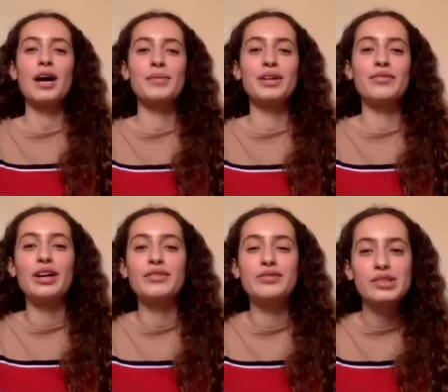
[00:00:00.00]
I'm in a
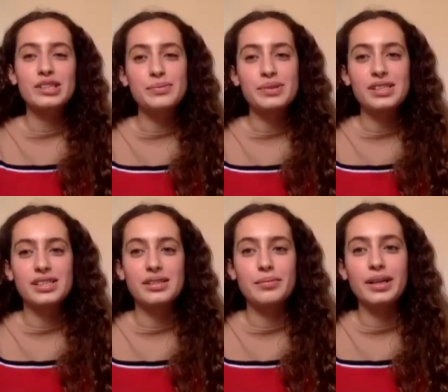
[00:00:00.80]
very fortunate
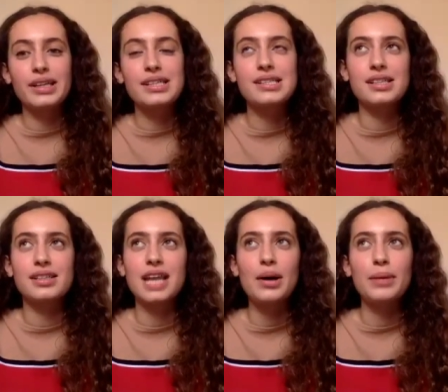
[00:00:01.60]
position because
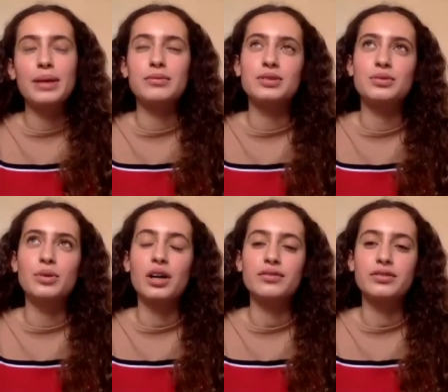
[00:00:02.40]
now I'm able to
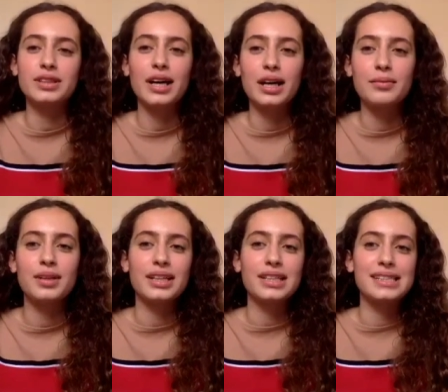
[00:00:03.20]
work full time and
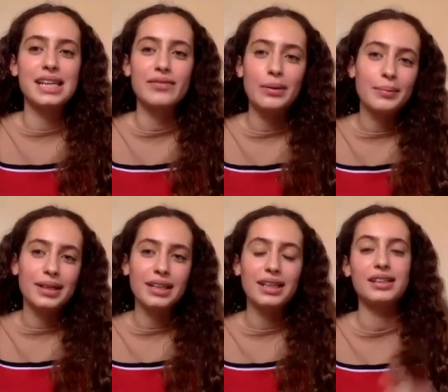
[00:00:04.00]
I can save up
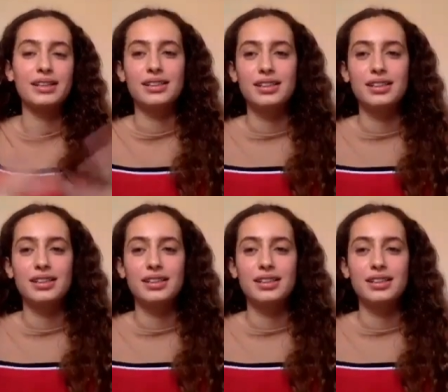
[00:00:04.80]
money.